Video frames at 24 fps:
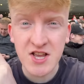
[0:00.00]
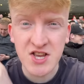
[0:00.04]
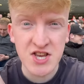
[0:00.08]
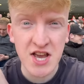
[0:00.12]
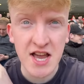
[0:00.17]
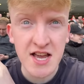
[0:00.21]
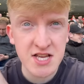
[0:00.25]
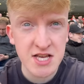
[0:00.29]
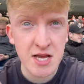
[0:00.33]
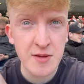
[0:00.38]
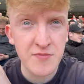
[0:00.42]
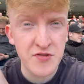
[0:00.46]

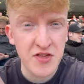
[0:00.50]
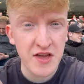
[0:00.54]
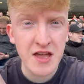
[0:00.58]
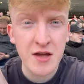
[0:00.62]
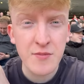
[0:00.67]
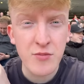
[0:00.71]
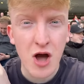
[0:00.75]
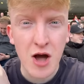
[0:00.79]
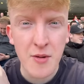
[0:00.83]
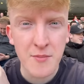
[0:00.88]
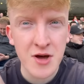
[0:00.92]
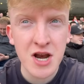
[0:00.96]
exact same thing
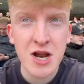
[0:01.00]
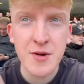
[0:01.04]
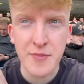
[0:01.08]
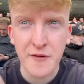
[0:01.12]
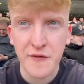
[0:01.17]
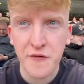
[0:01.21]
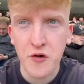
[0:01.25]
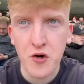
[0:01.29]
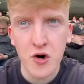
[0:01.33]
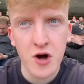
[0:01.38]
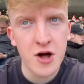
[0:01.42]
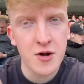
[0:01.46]
about a minute
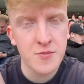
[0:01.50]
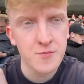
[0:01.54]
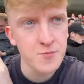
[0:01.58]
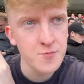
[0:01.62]
before.